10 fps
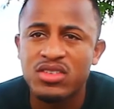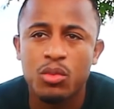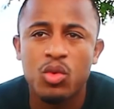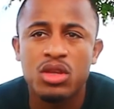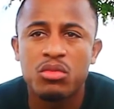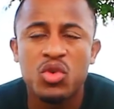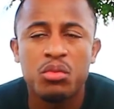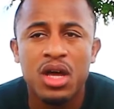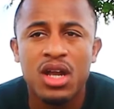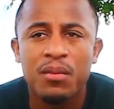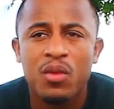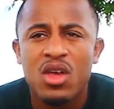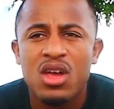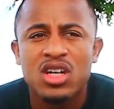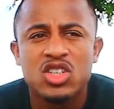Every time we, we met up,
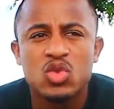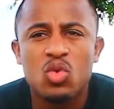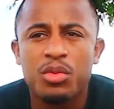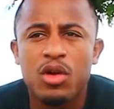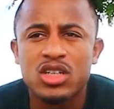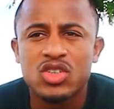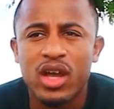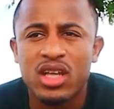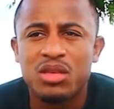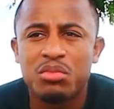drew up contracts,